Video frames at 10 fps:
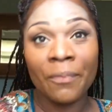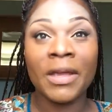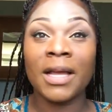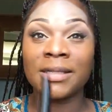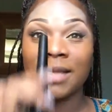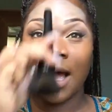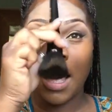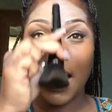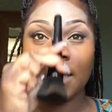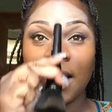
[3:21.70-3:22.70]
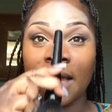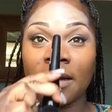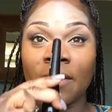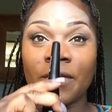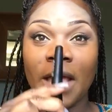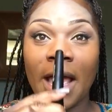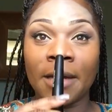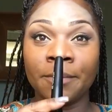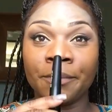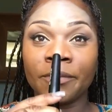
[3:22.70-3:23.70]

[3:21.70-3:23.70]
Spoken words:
Because the highlight of that